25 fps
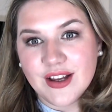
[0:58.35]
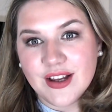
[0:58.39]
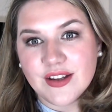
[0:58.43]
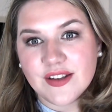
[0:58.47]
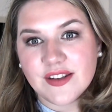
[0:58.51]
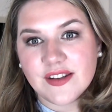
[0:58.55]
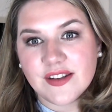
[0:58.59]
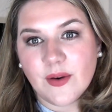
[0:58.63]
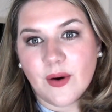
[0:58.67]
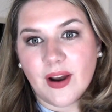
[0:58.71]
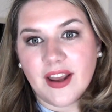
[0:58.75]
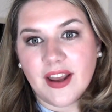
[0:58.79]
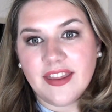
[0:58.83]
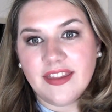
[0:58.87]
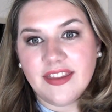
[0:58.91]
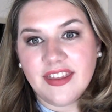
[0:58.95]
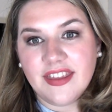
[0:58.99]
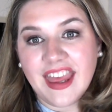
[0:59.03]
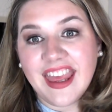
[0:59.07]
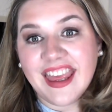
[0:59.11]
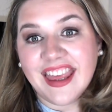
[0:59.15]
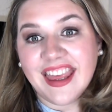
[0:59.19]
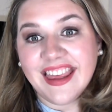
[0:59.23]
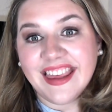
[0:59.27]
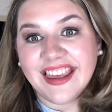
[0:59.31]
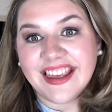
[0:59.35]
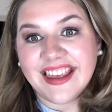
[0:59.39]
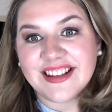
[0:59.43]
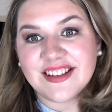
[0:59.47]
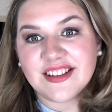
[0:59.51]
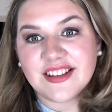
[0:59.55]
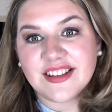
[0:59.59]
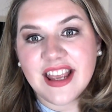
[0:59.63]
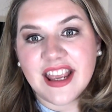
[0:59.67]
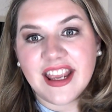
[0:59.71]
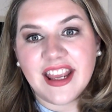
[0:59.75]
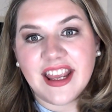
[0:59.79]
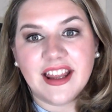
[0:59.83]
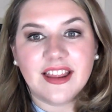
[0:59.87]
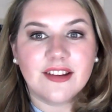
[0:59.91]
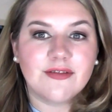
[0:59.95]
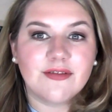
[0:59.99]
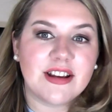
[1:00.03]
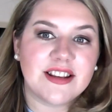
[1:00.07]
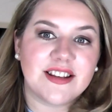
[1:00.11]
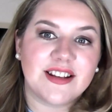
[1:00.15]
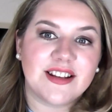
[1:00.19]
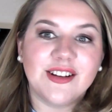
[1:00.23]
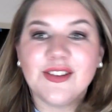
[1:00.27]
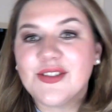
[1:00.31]
So I think it's taking the
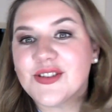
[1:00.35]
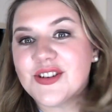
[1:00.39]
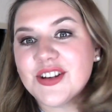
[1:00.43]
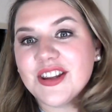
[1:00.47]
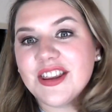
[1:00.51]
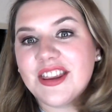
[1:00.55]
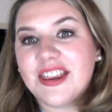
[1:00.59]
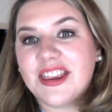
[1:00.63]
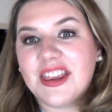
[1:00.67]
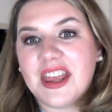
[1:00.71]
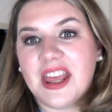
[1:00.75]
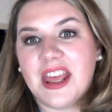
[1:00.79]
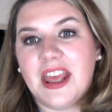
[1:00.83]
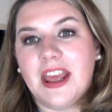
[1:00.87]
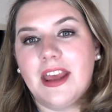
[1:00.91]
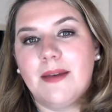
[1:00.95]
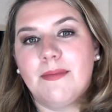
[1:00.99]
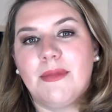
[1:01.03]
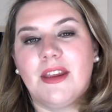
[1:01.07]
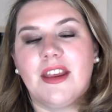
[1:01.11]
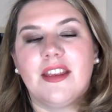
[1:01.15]
resolution theme,